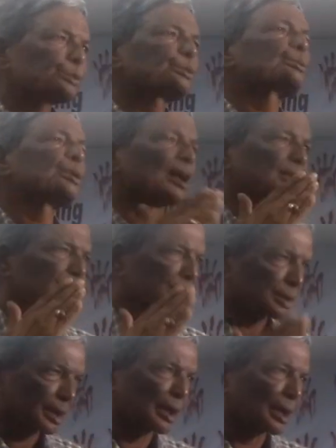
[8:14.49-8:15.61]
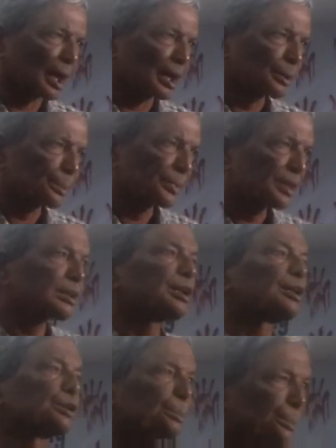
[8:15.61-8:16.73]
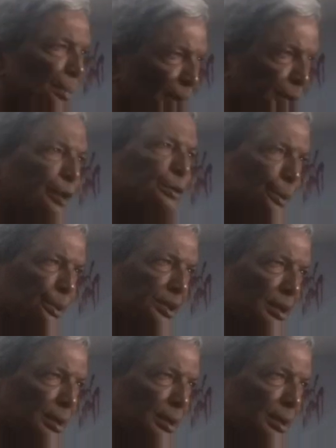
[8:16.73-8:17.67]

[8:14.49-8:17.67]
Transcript: 2 lakhs taka, it is mandatory,